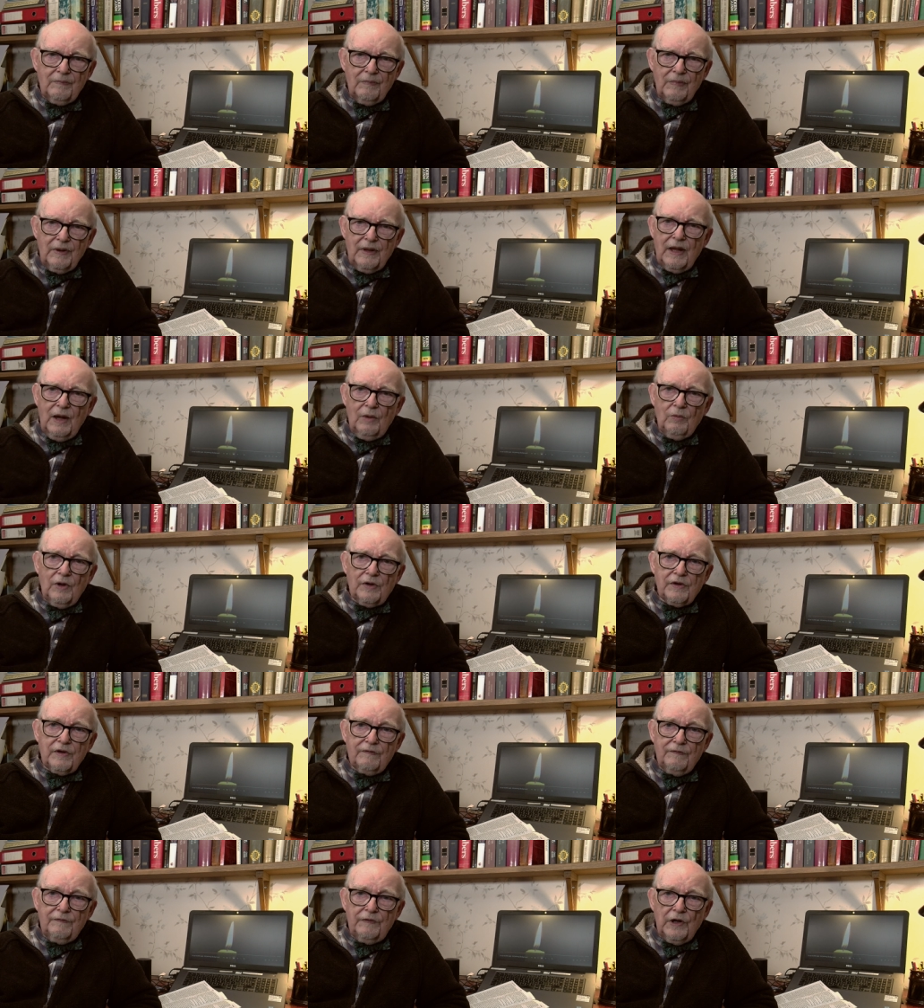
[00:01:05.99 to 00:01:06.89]
but there
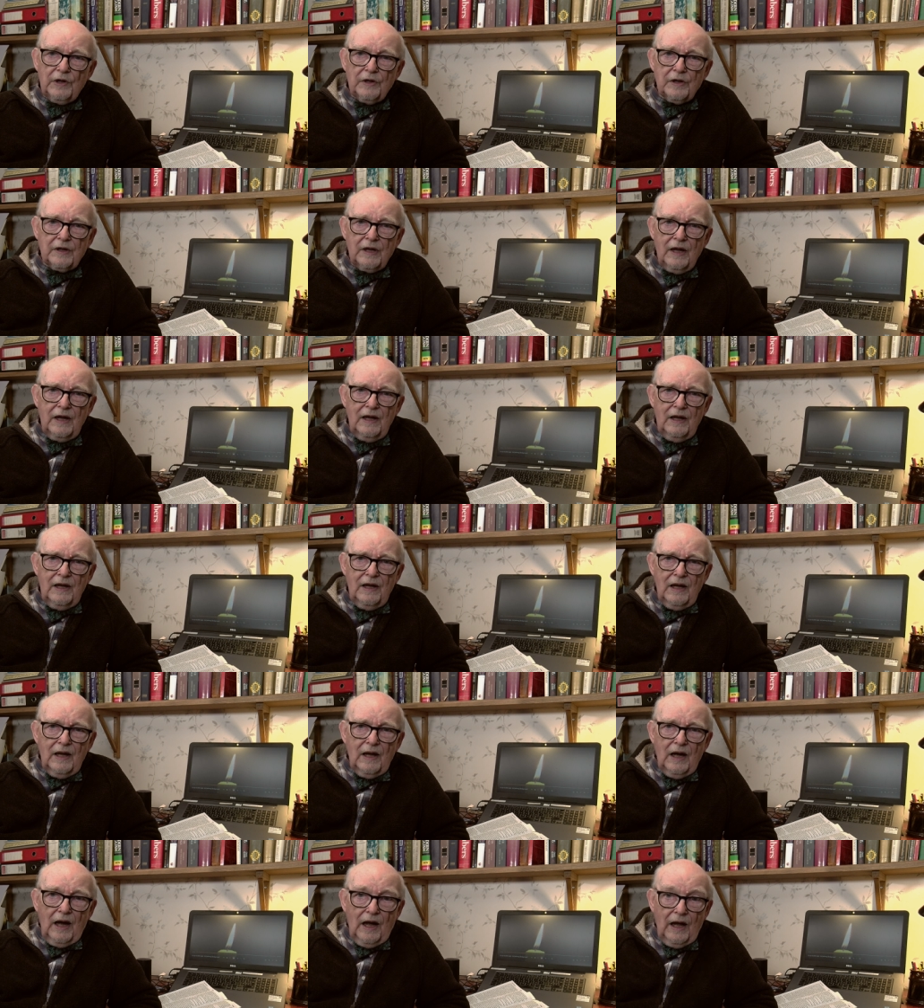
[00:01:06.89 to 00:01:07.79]
was a fuss
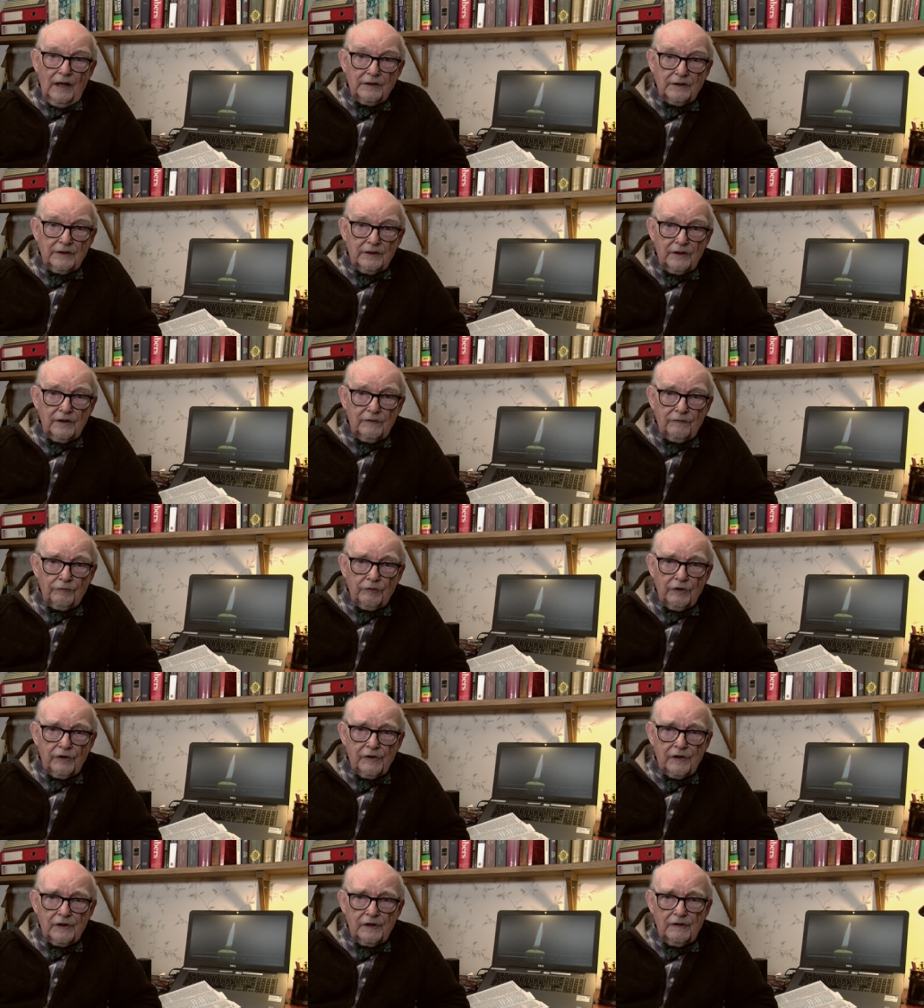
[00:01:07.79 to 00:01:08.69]
and a
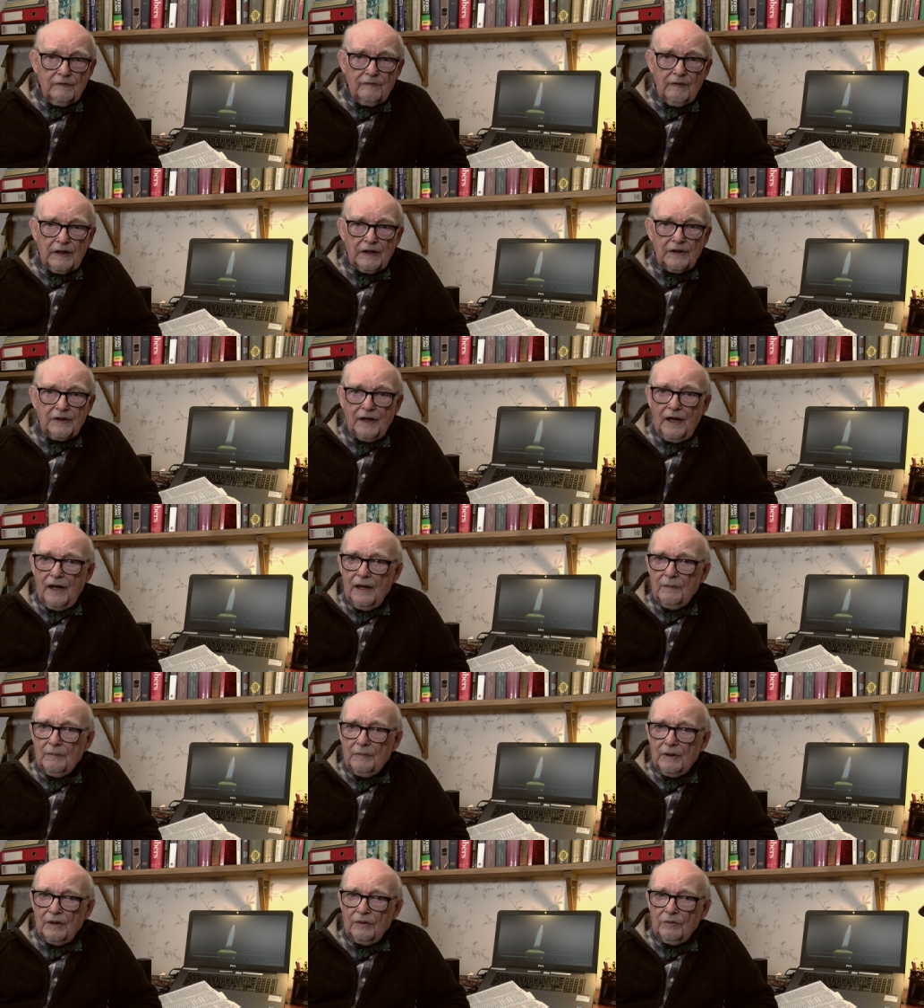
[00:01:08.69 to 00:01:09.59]
frisson of
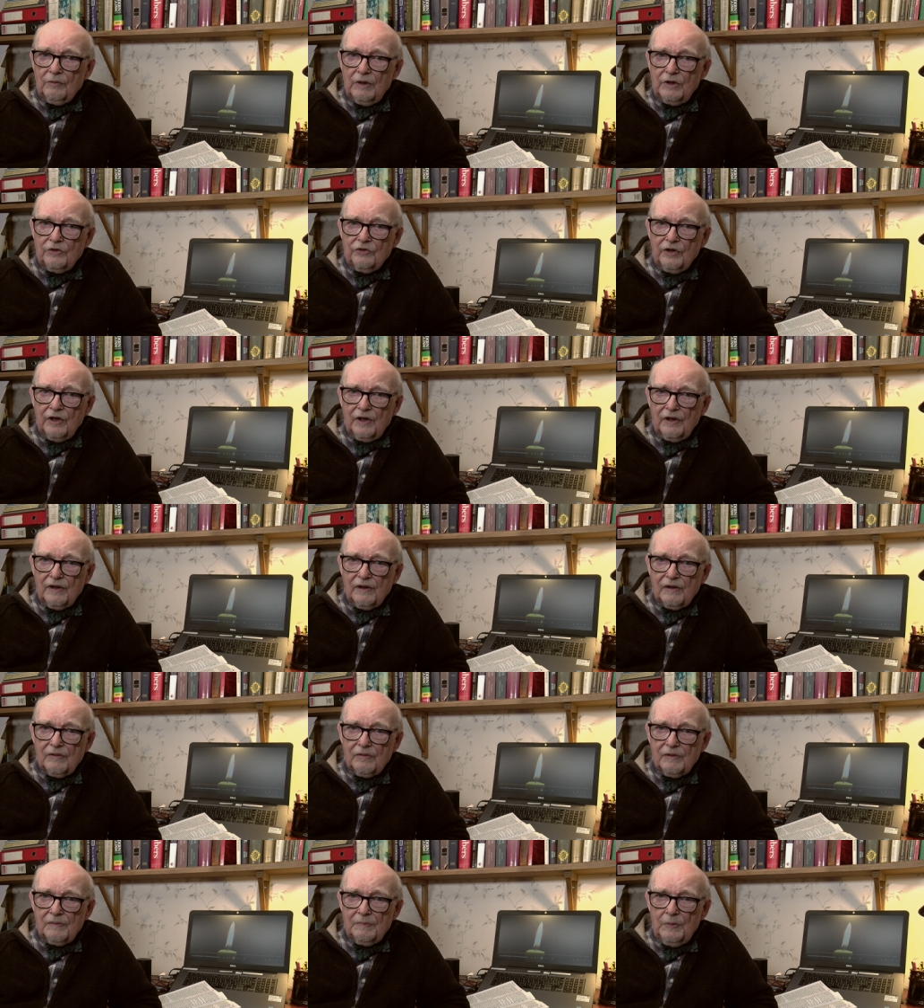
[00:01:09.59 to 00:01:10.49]
excitement when
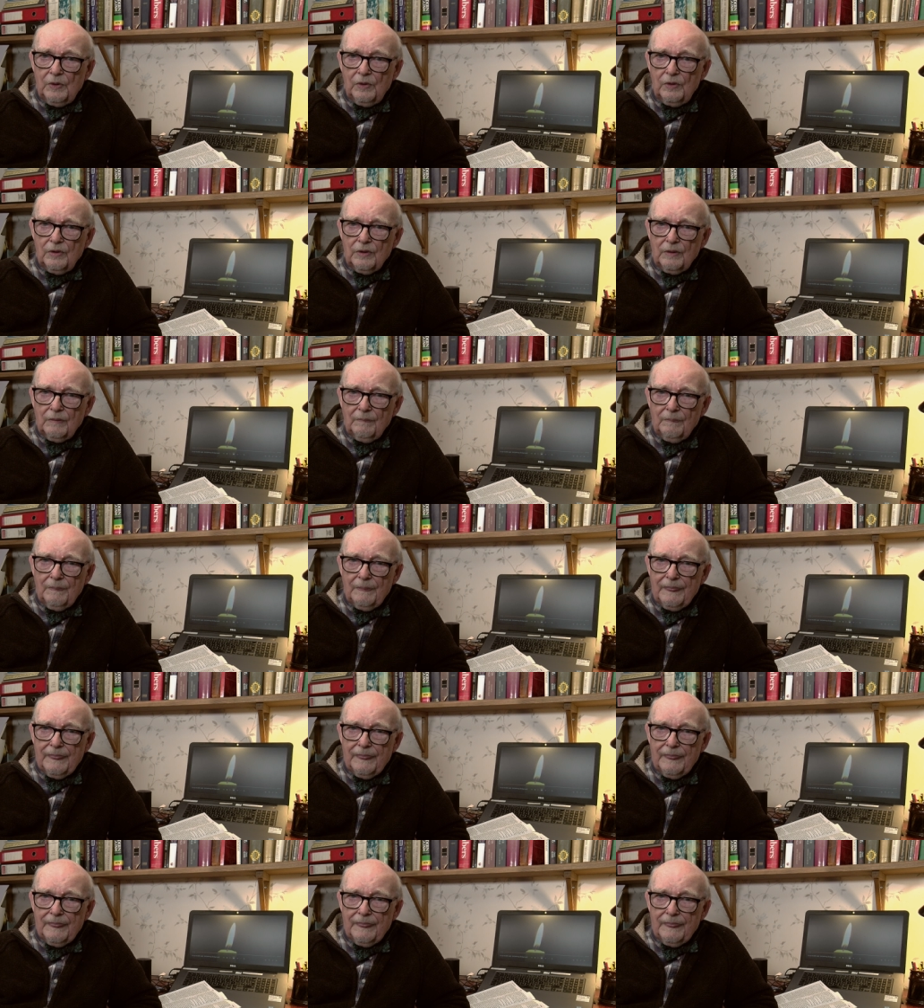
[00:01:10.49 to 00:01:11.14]
Jesus was born.